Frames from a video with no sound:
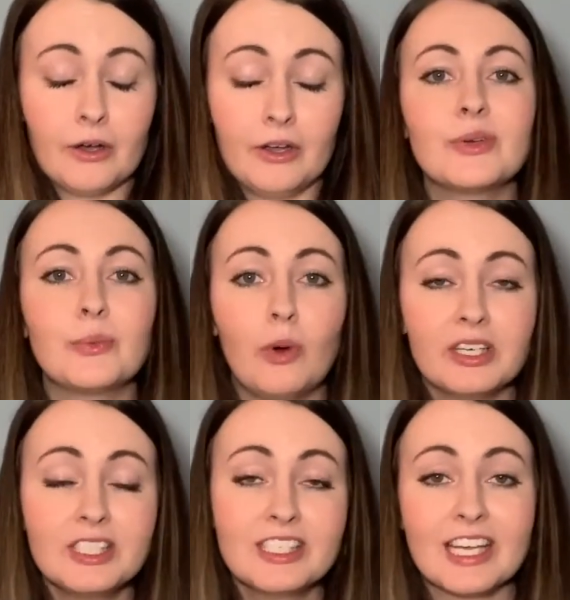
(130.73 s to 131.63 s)
You want
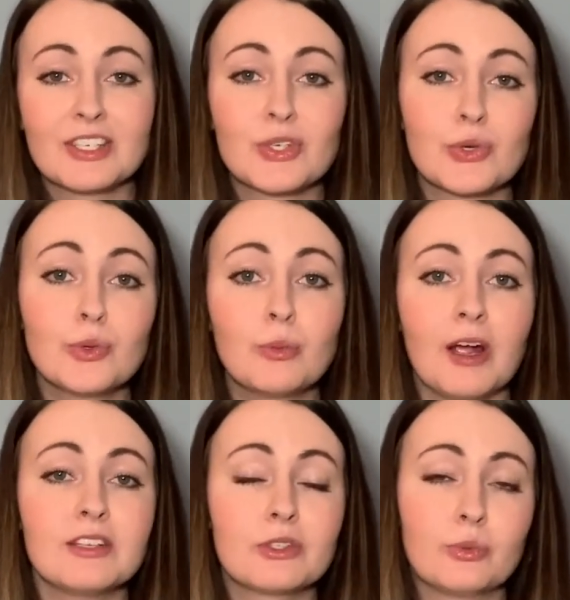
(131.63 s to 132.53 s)
to take true
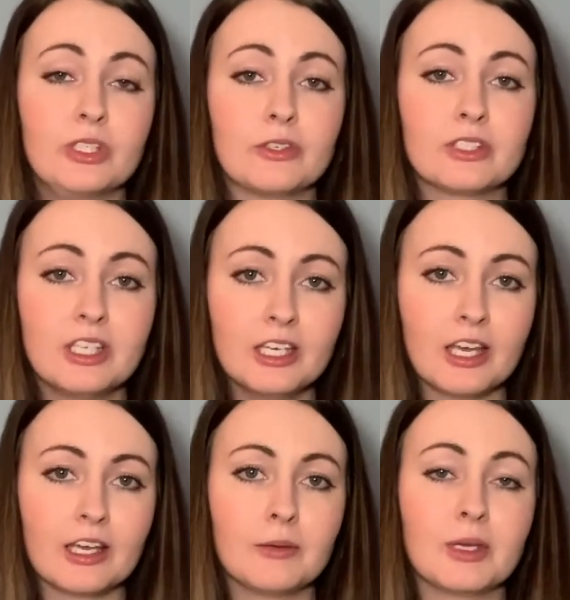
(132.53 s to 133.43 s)
breaths when you're
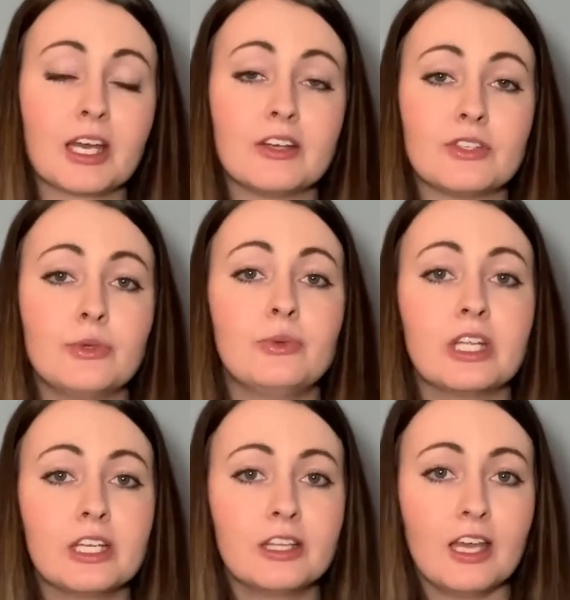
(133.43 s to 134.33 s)
singing because you
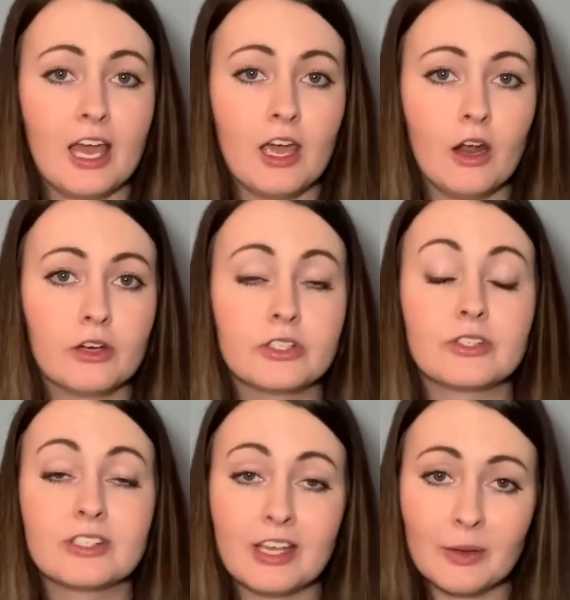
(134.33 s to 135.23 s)
need the air to
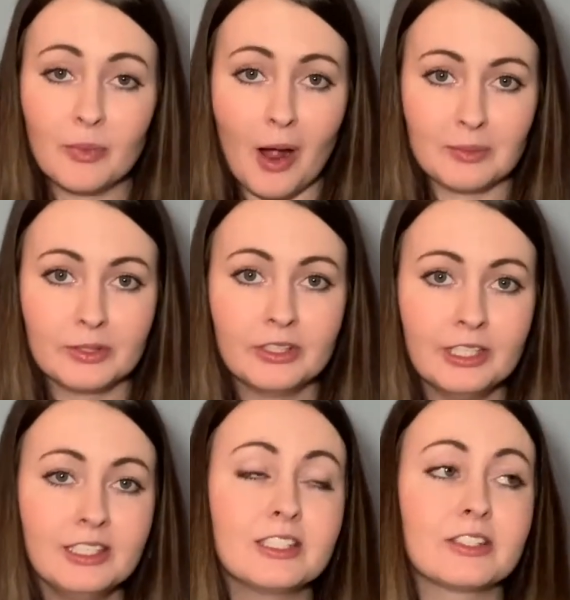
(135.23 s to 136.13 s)
sing
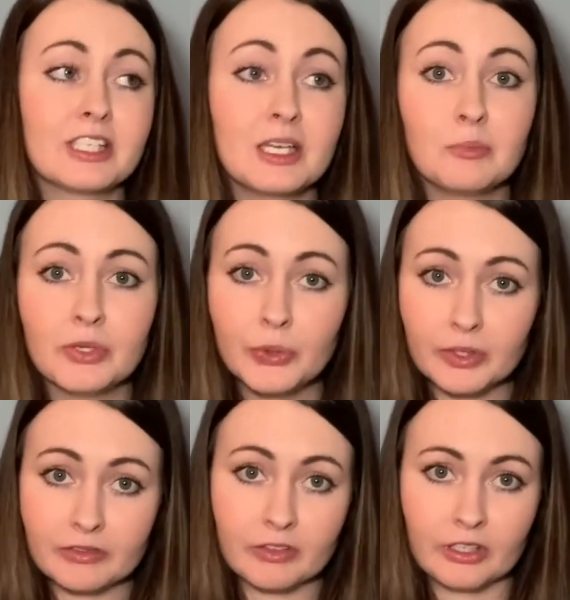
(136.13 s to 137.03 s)
properly, to sing
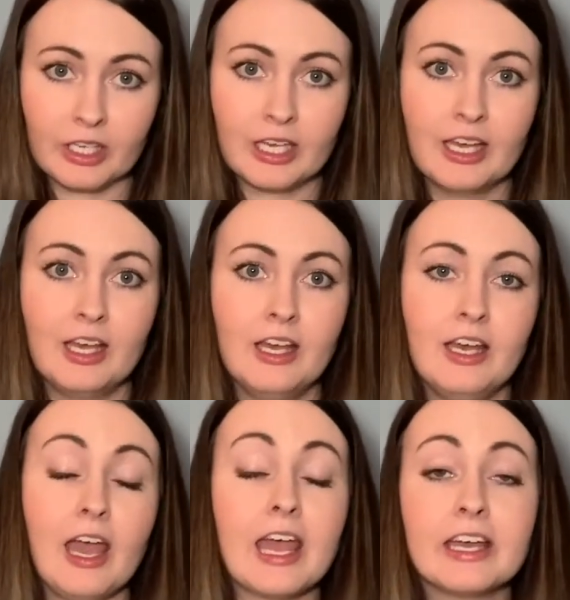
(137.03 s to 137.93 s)
beautifully,
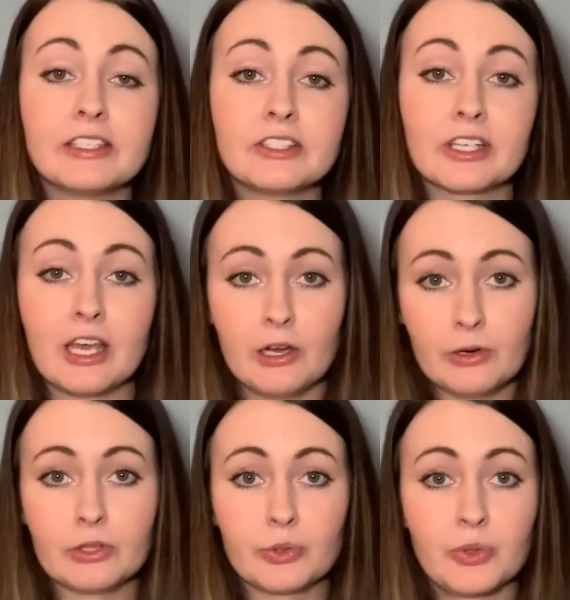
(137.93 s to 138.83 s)
and to carry
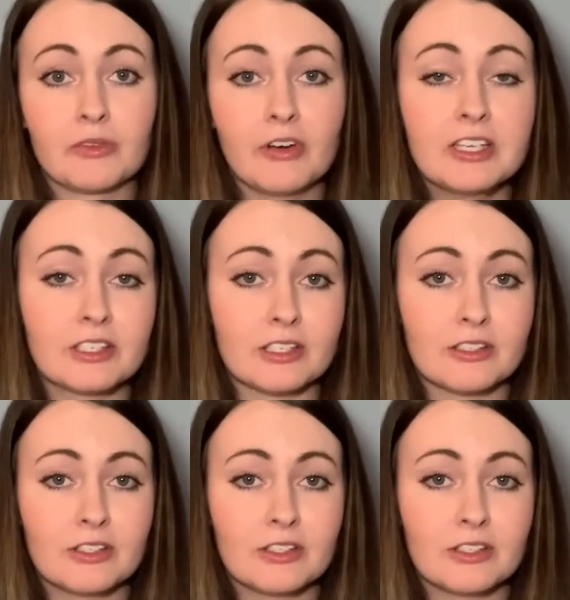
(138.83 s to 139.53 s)
through your phrases.